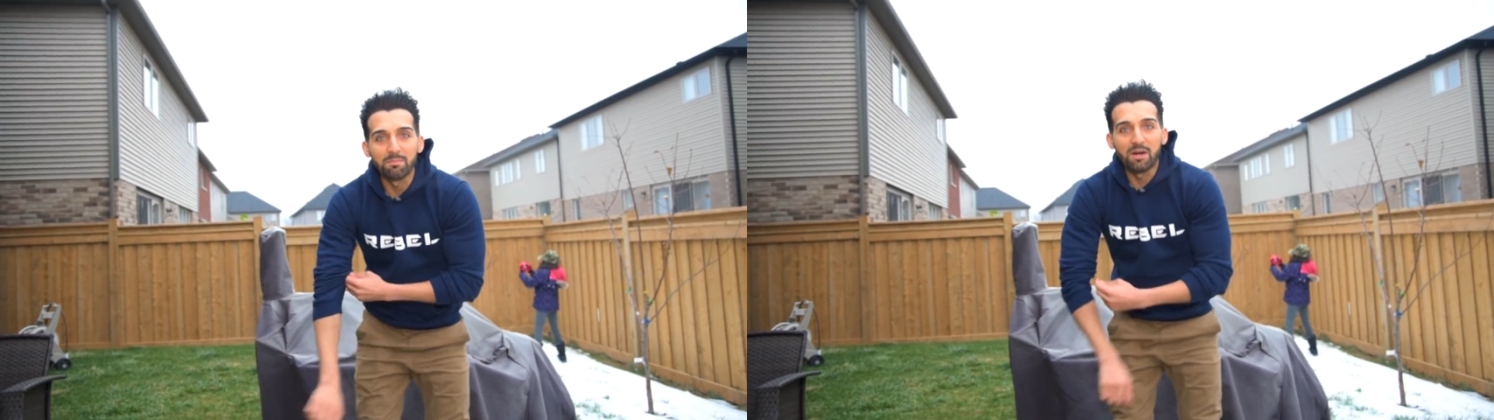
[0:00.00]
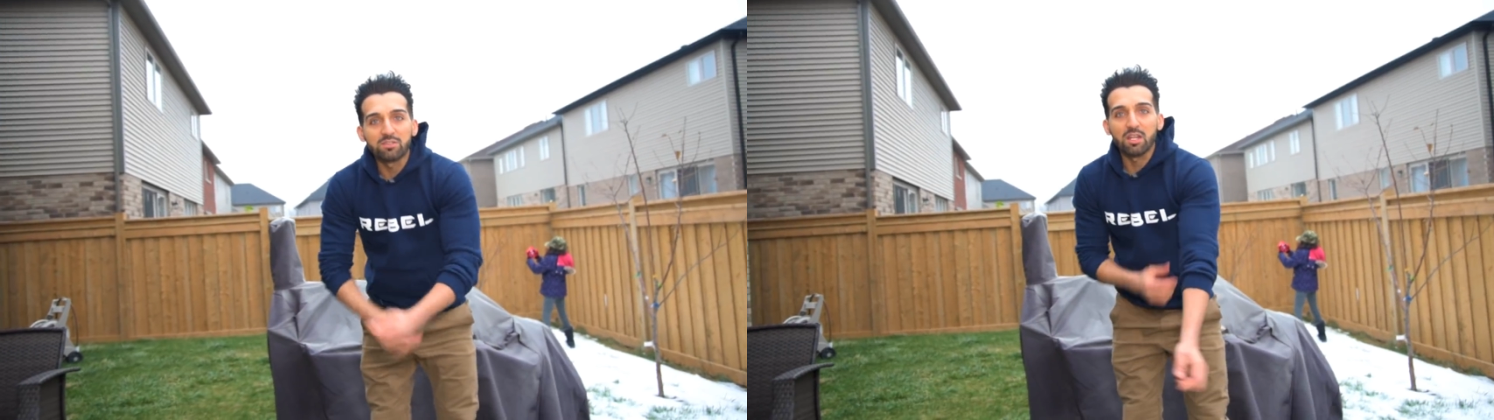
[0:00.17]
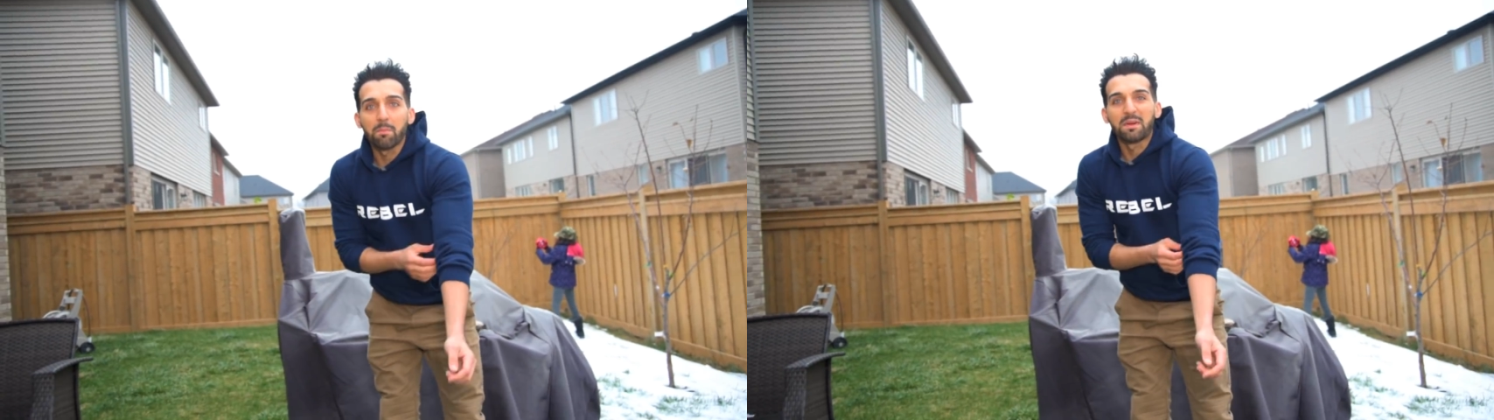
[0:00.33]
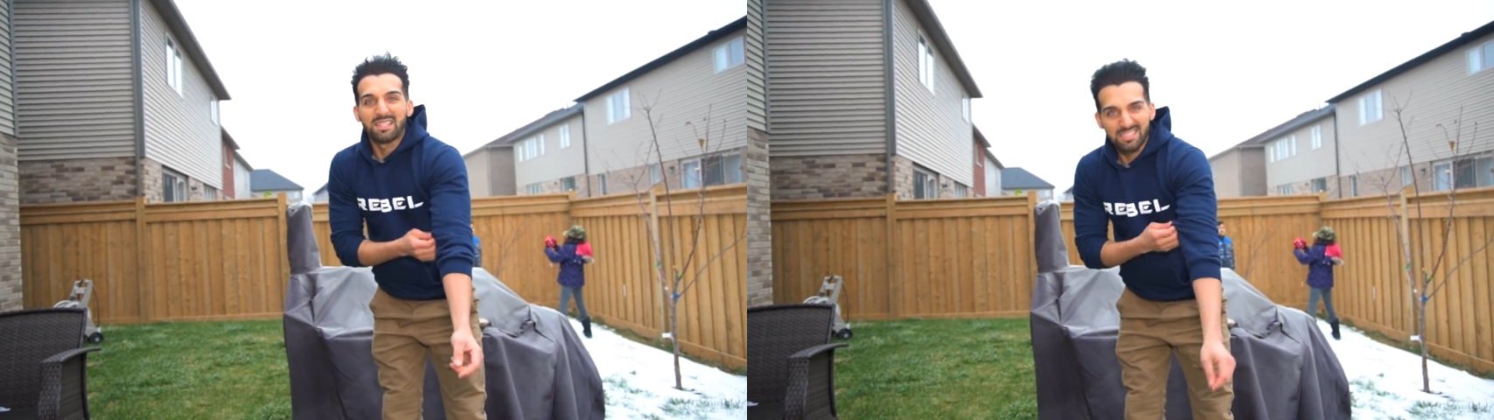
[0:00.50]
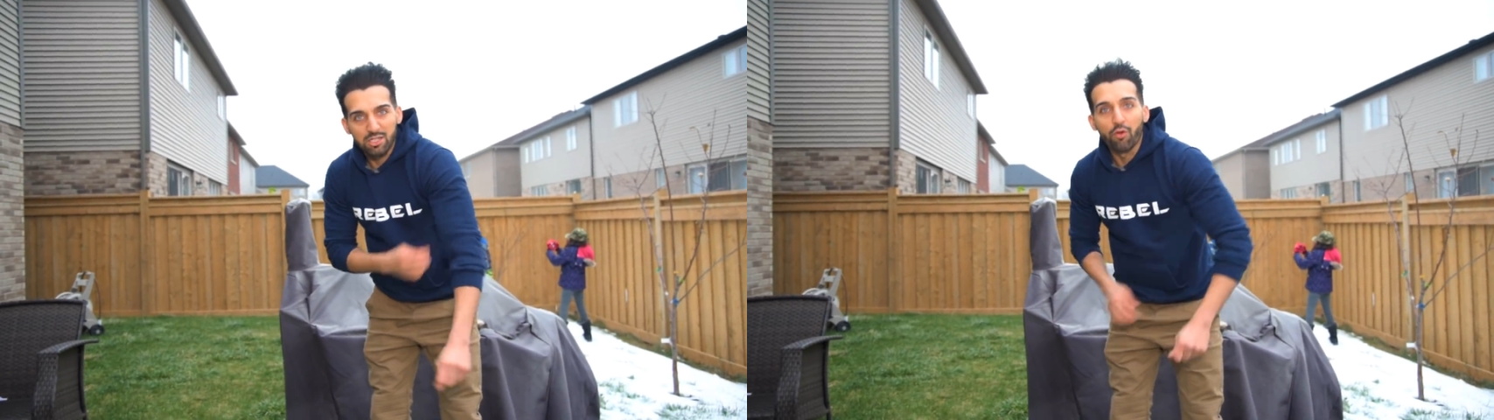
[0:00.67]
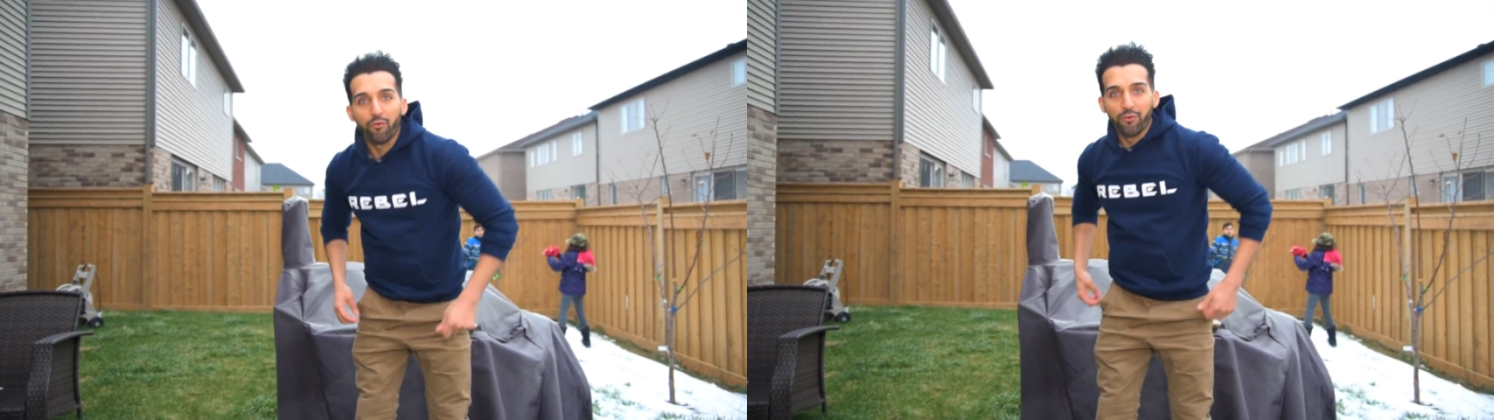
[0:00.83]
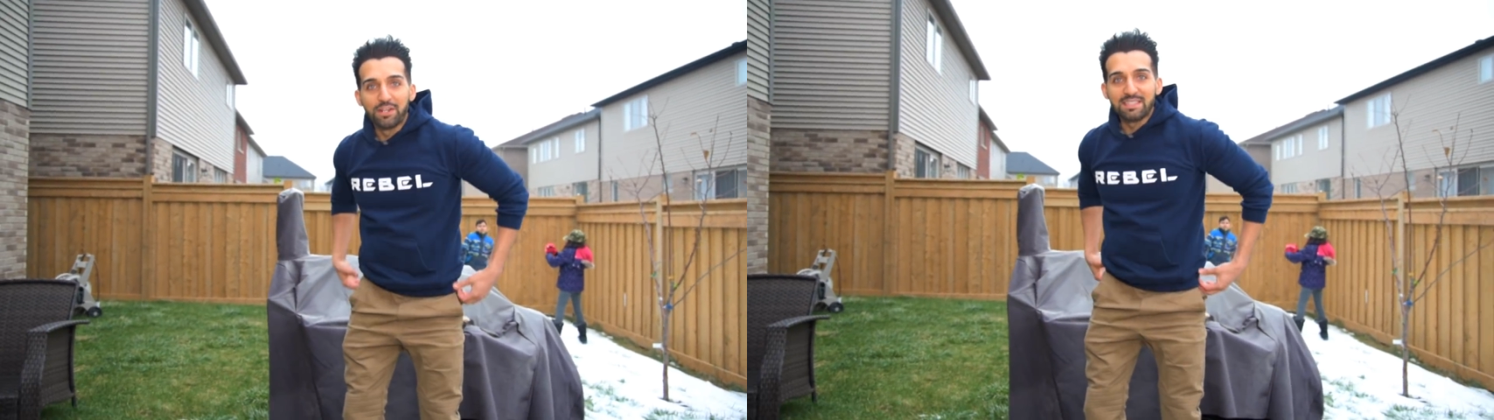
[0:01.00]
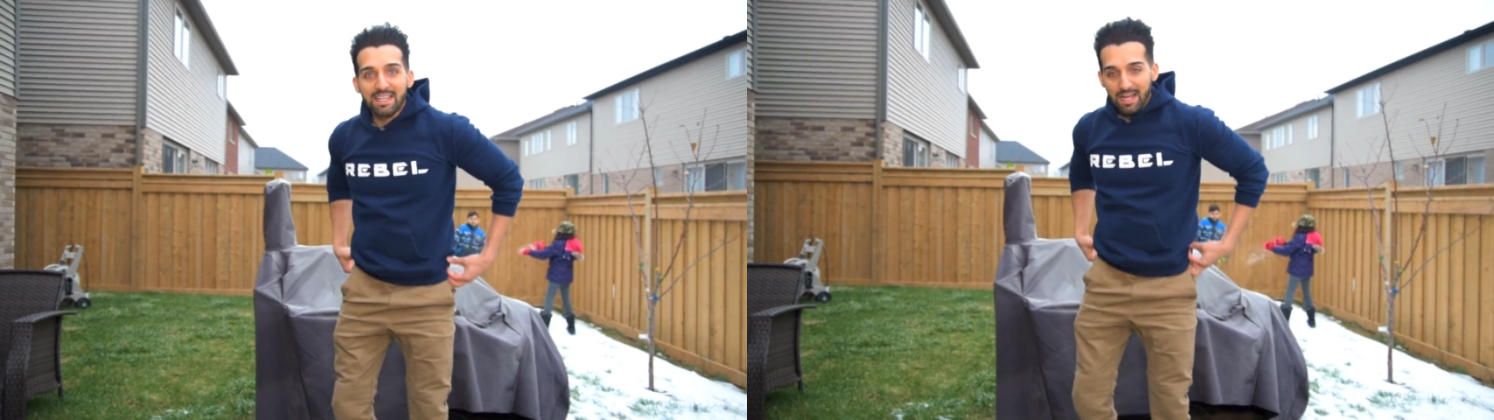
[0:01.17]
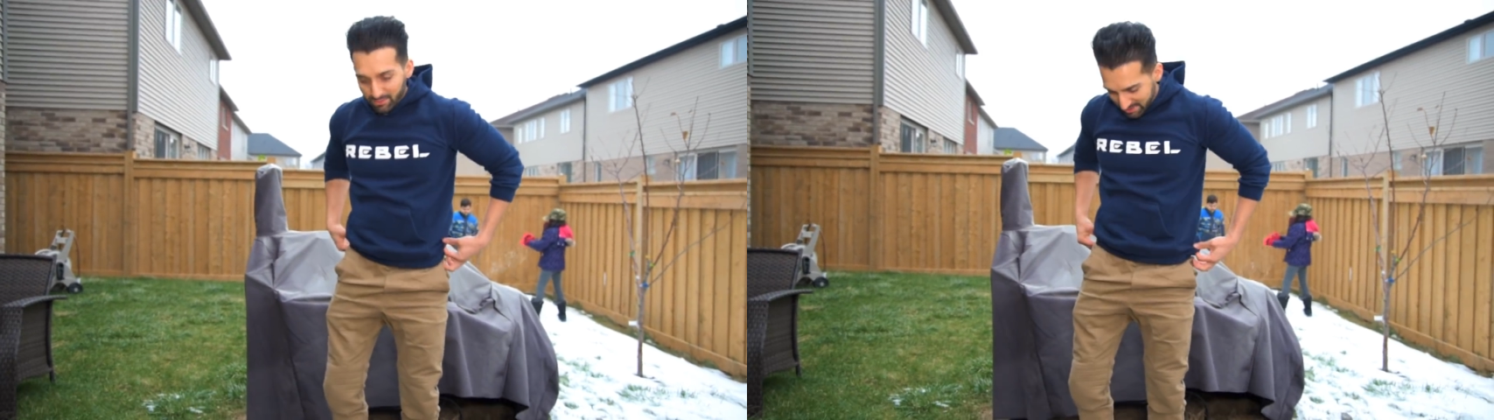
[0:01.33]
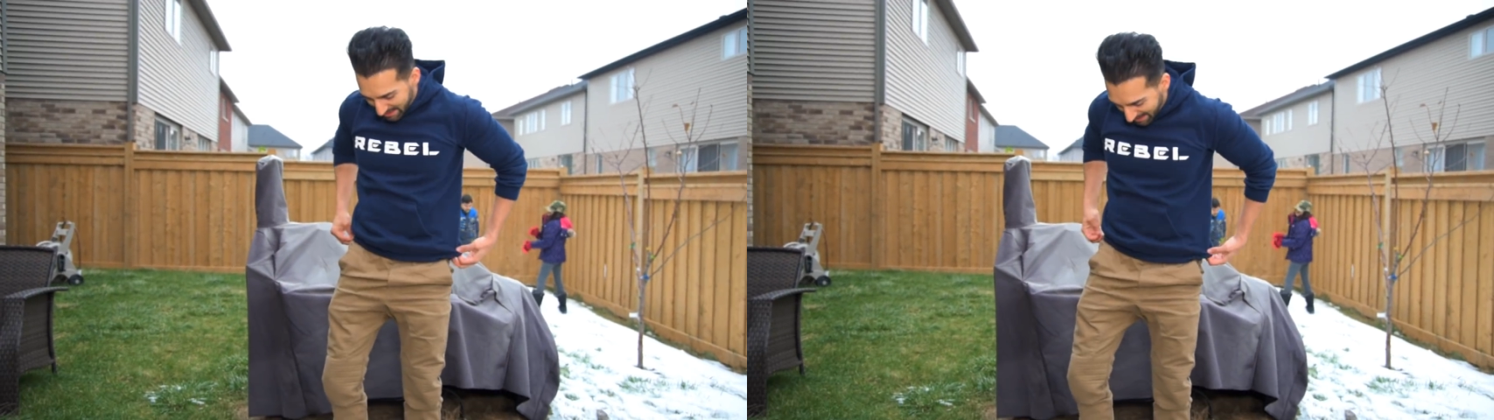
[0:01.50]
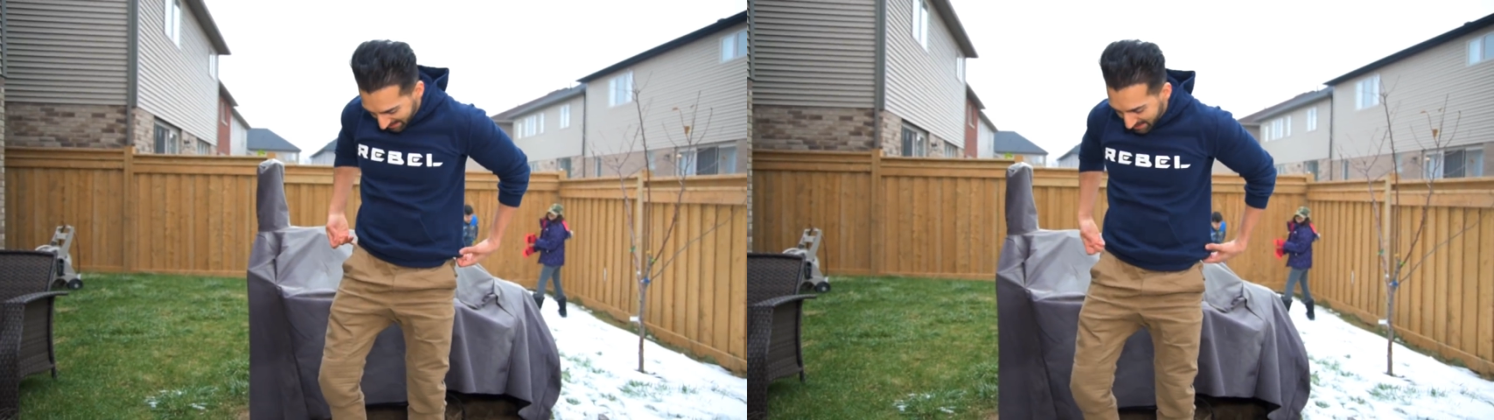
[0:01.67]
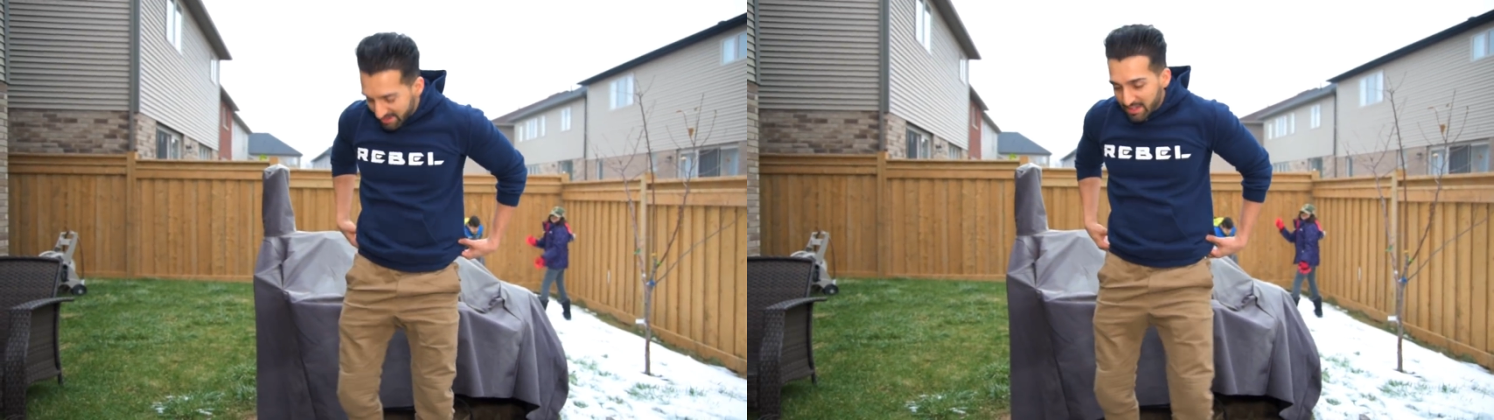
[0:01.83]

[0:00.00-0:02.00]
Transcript: melting, but it's still freezing outside, and